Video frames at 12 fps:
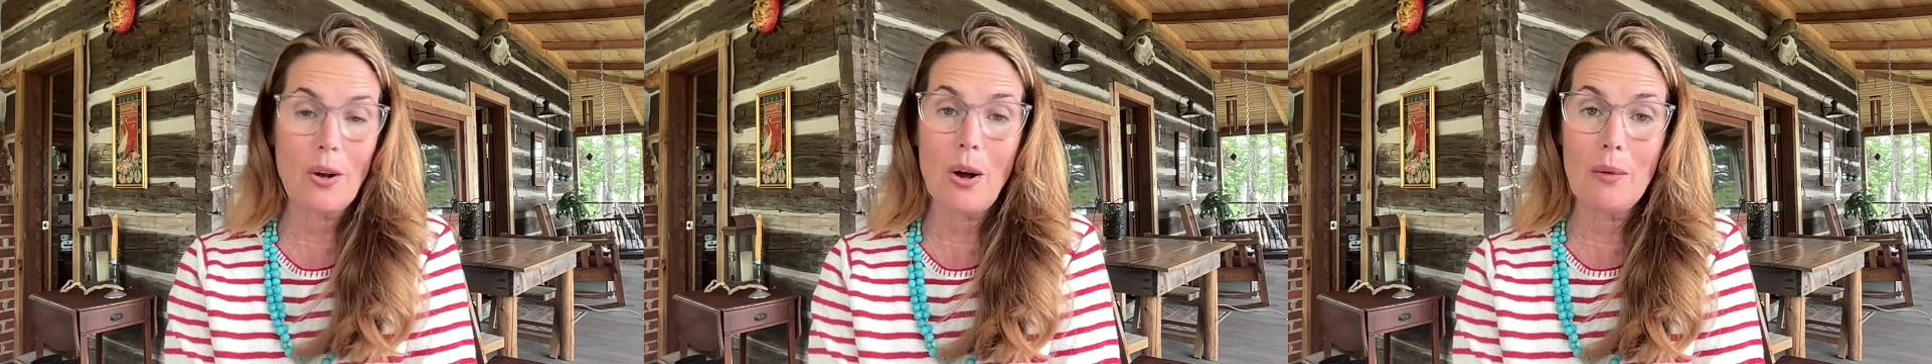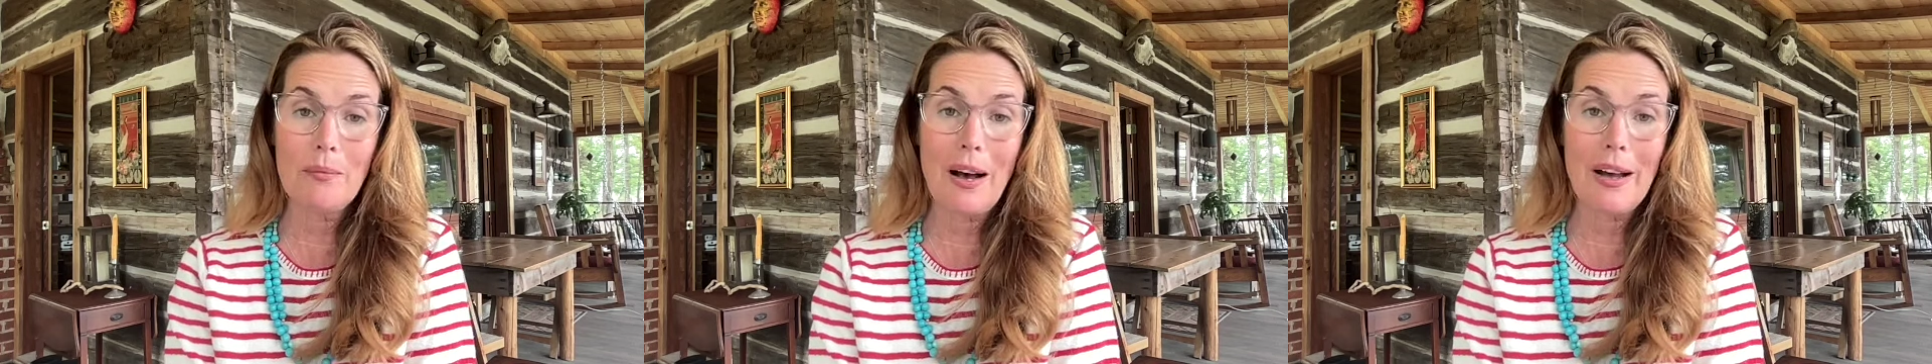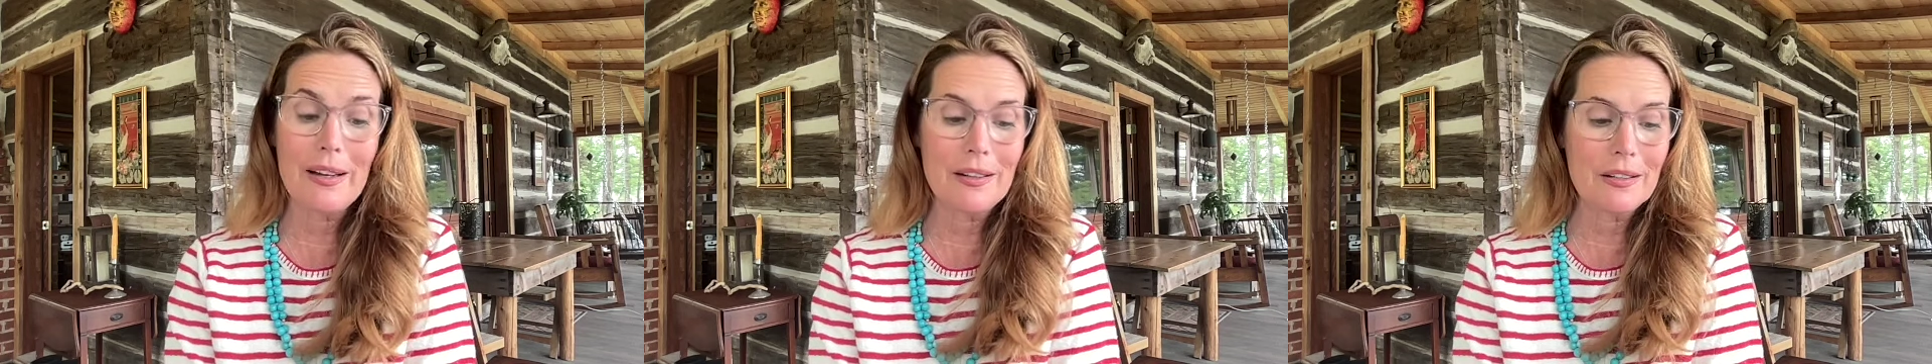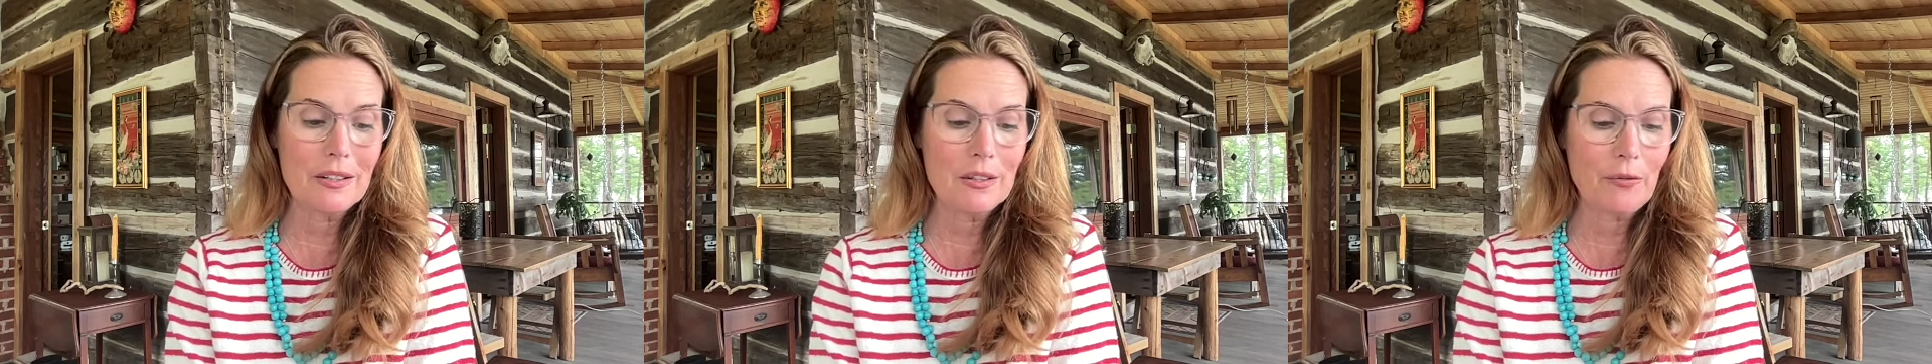all
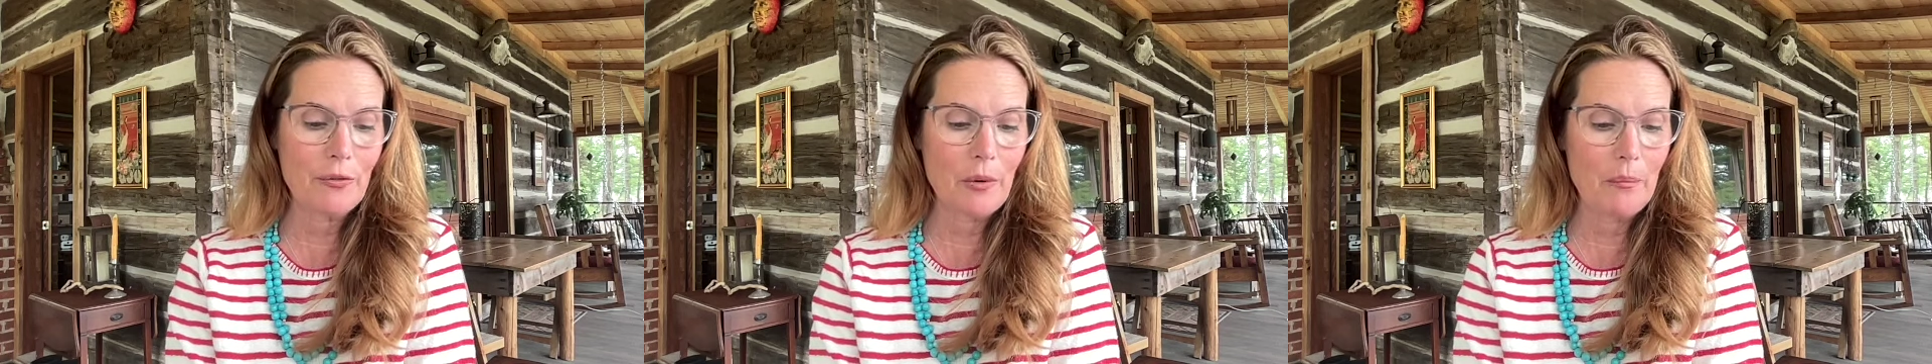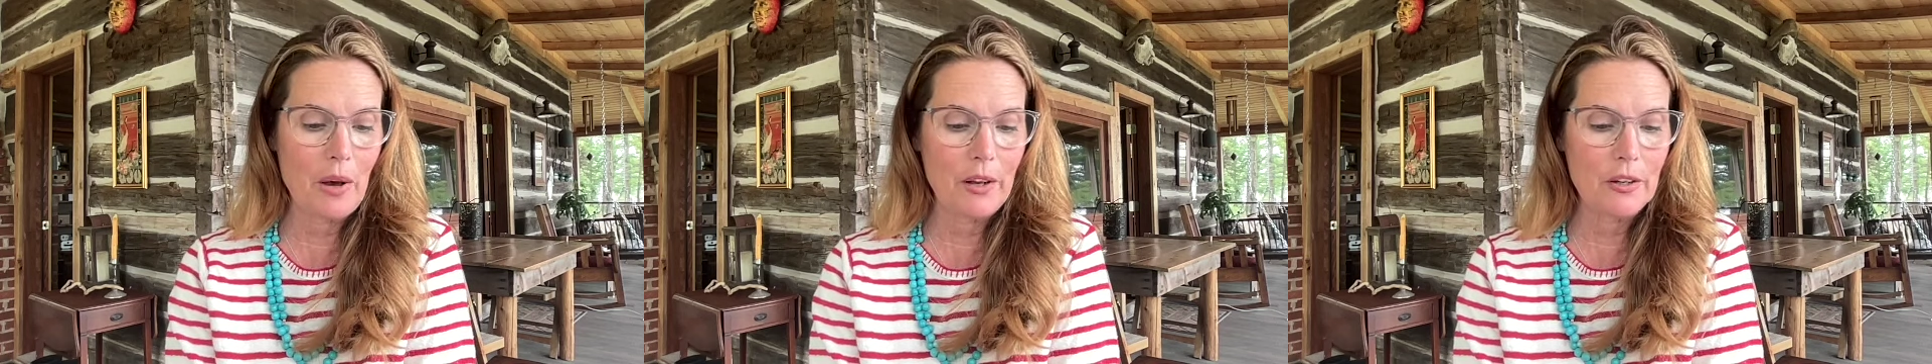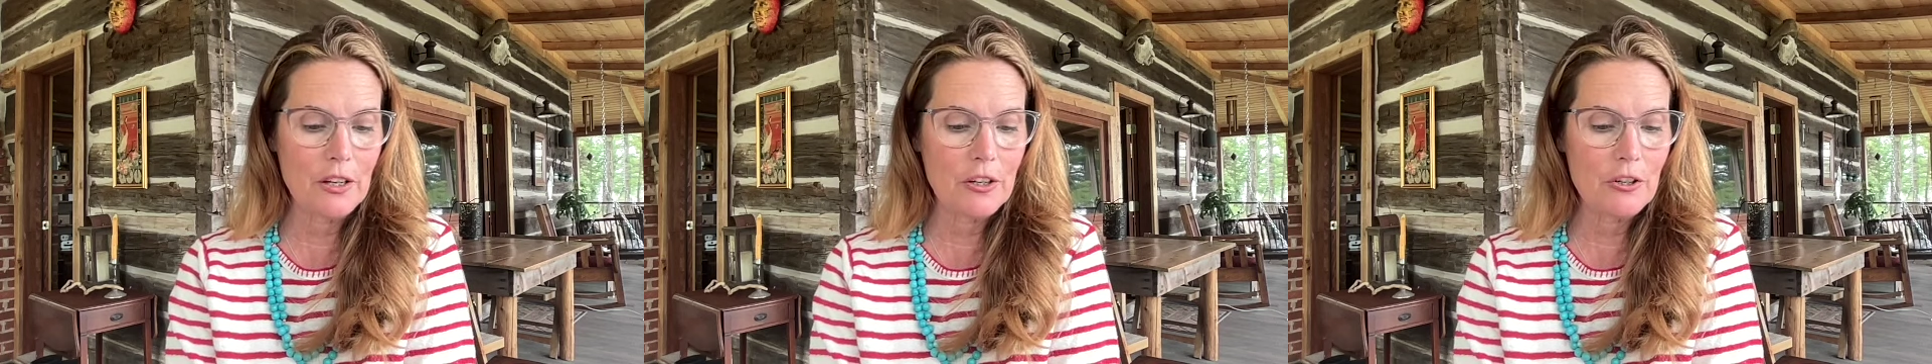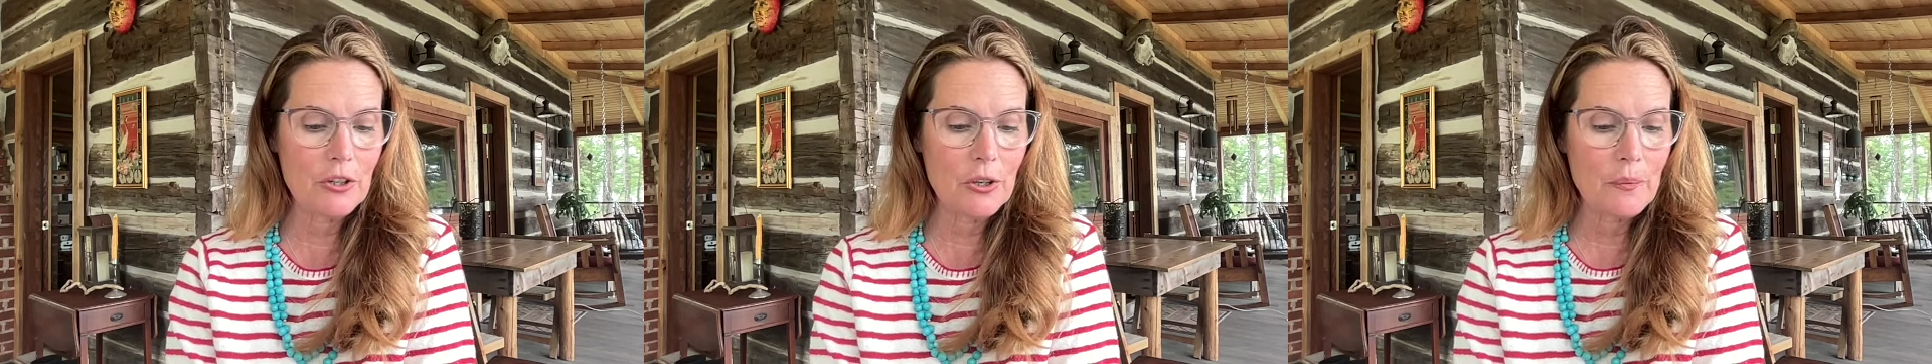minds from
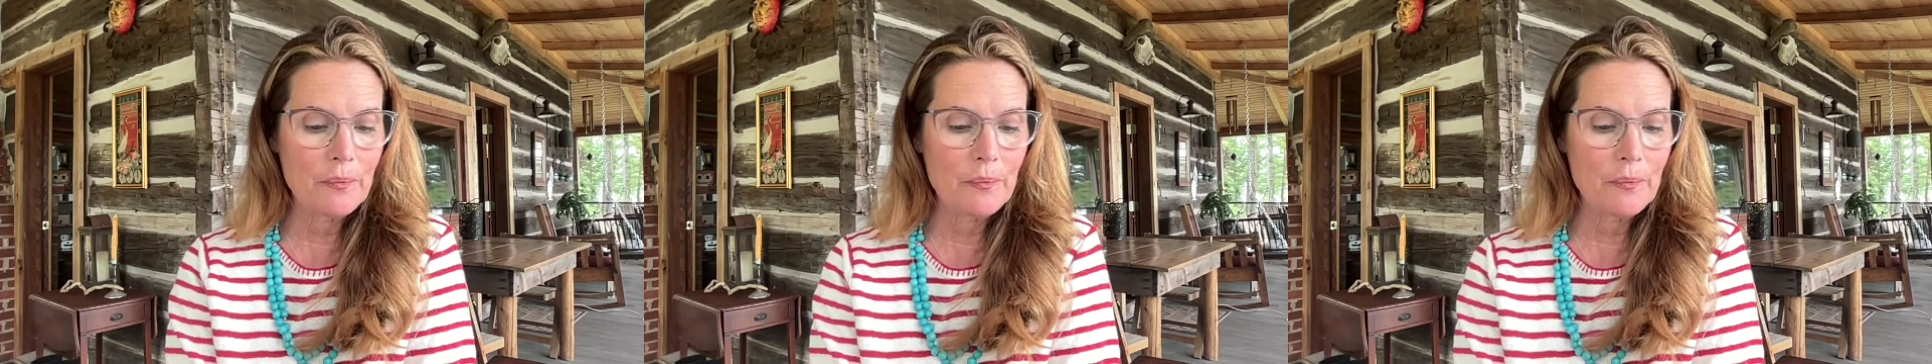bondage?